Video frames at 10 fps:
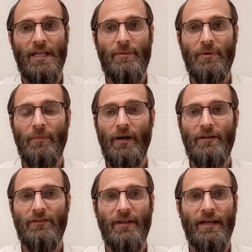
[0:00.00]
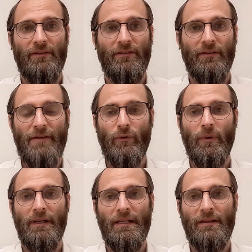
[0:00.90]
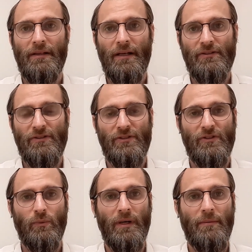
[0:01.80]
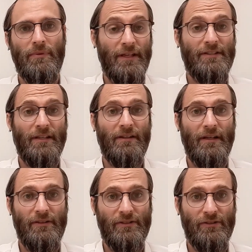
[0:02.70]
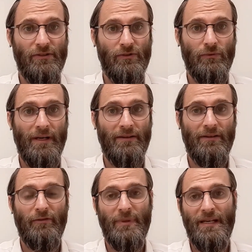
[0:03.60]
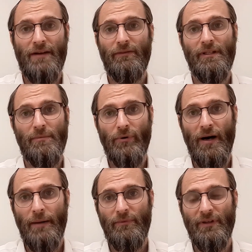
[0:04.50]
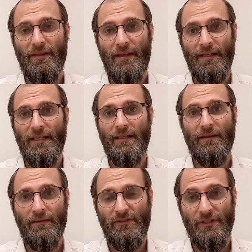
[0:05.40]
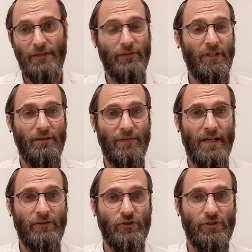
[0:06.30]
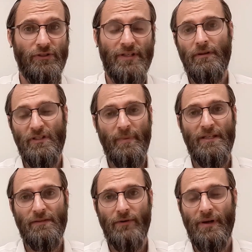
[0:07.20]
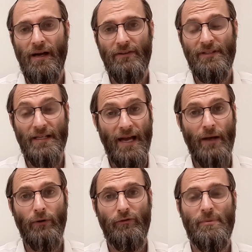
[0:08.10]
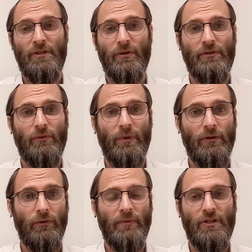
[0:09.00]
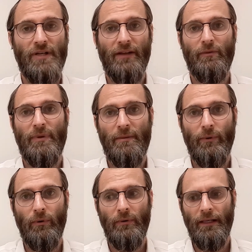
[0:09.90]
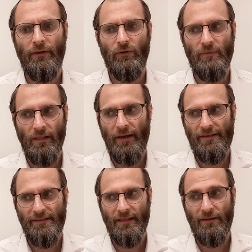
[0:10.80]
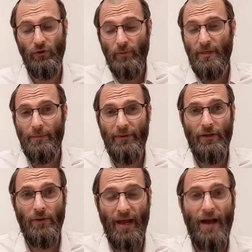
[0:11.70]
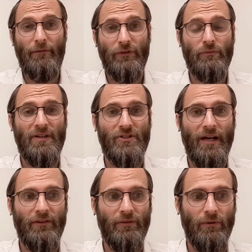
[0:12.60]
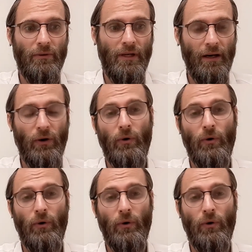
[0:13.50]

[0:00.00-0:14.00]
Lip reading: keep in mind that everyone in the narcissist web thinks that the narcissist is great. They've been heavily bribed and they're getting significant advantages. This makes it very hard to get out of, because when you reach out to people and you realize that the only people that you have to reach out to are